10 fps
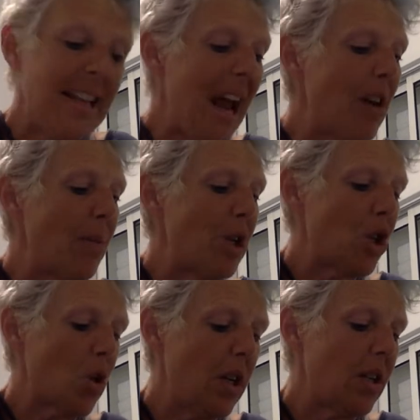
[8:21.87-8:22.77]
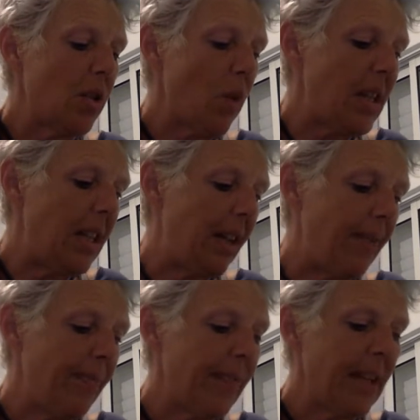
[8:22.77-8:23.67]
Now let me show you 20.
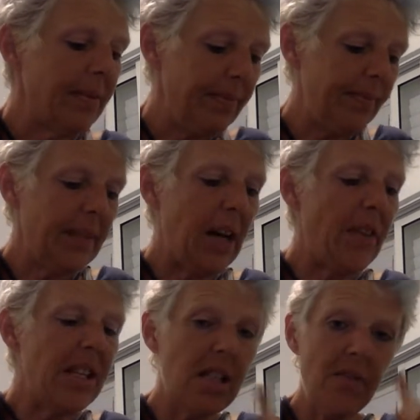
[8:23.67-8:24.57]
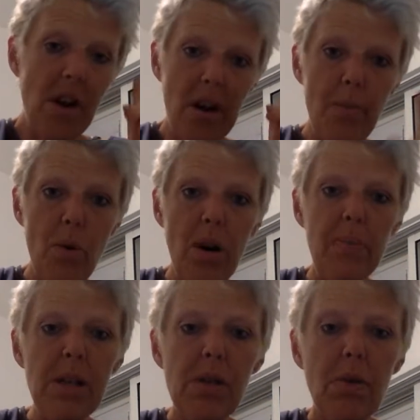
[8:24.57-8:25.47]
Now, this is very
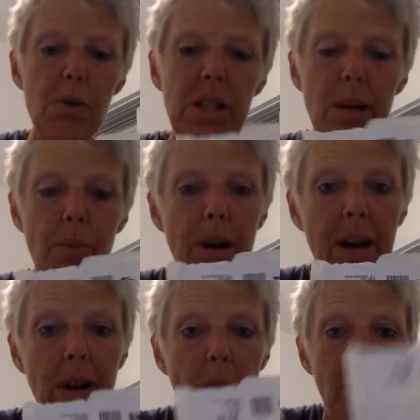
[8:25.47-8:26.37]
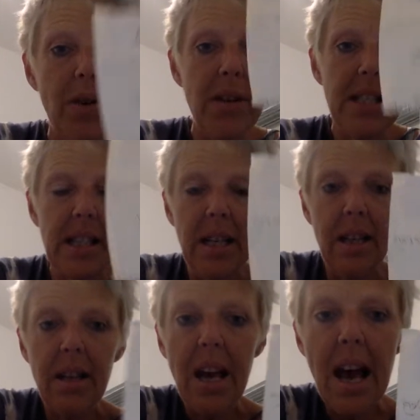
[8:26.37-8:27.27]
important. Miss Rosita Brown, I want you to
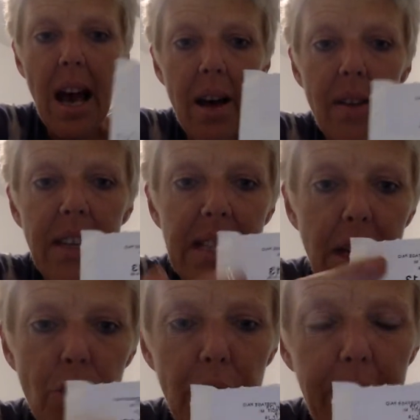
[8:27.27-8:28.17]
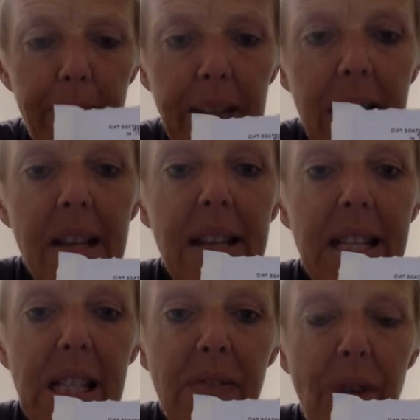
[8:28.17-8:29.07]
see this entry.
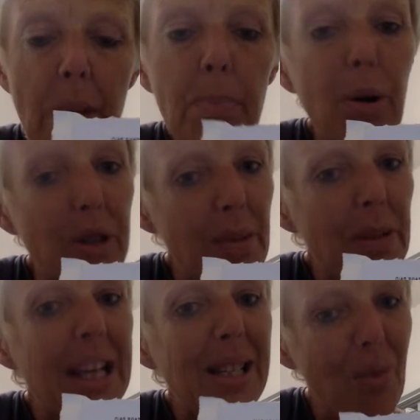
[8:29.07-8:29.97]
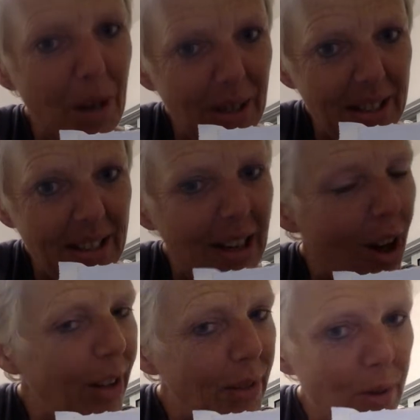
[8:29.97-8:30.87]
This is from Bertha Blessed Wilson, and
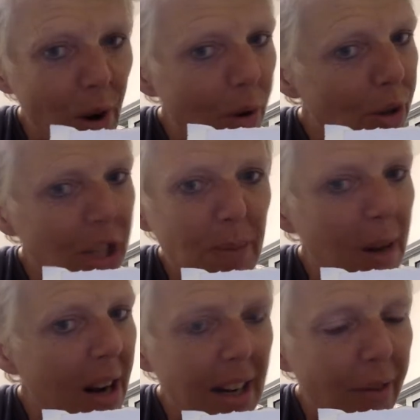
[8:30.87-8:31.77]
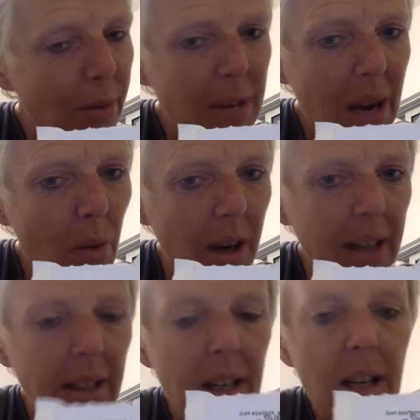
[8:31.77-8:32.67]
all of you know her. She's been on here from day one.